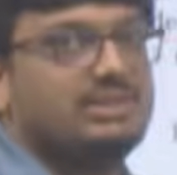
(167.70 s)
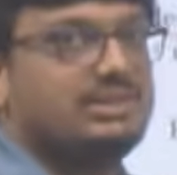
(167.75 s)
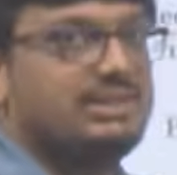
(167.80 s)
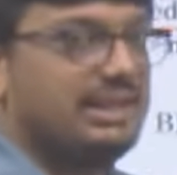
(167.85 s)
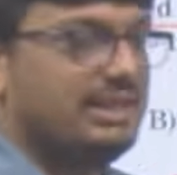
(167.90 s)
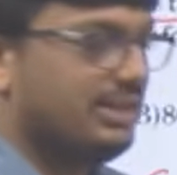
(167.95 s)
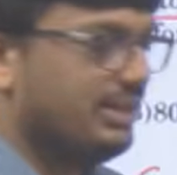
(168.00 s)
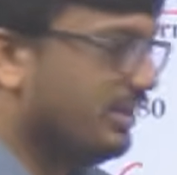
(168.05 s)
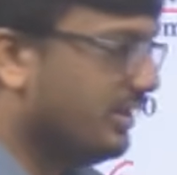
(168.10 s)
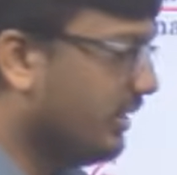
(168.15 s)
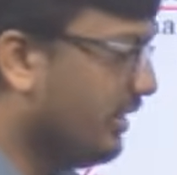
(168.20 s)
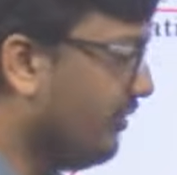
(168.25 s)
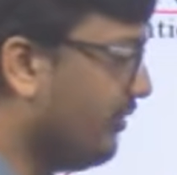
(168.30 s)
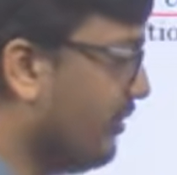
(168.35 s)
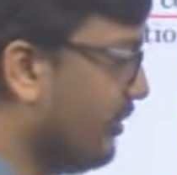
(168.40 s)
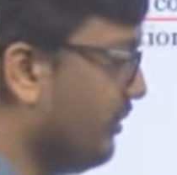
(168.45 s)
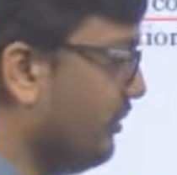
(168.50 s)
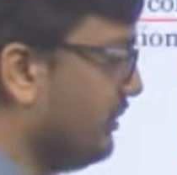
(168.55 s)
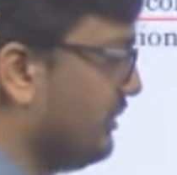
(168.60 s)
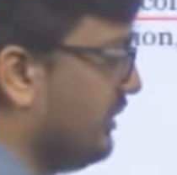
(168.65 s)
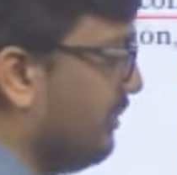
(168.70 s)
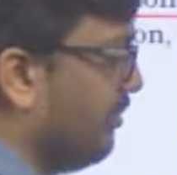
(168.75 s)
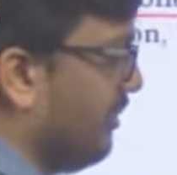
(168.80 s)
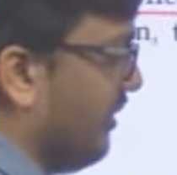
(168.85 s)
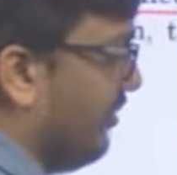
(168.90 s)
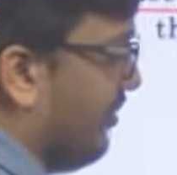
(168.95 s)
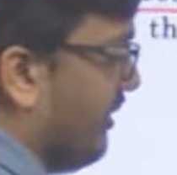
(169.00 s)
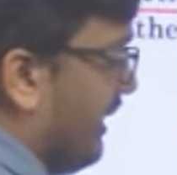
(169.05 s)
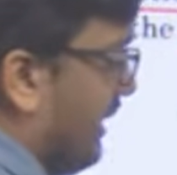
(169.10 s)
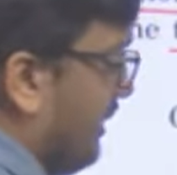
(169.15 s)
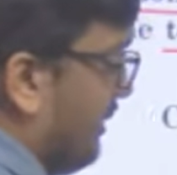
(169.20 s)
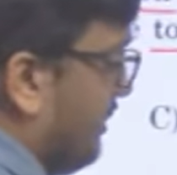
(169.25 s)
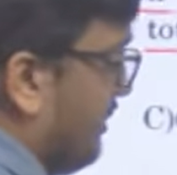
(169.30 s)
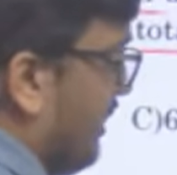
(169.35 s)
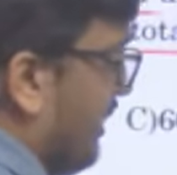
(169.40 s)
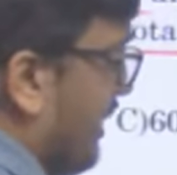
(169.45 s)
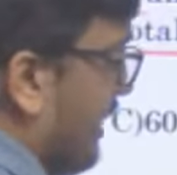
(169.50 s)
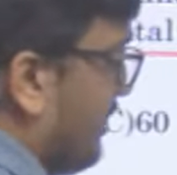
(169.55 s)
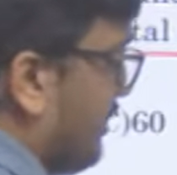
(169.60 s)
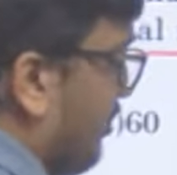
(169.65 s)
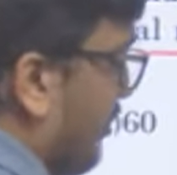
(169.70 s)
Then if you simplify 3X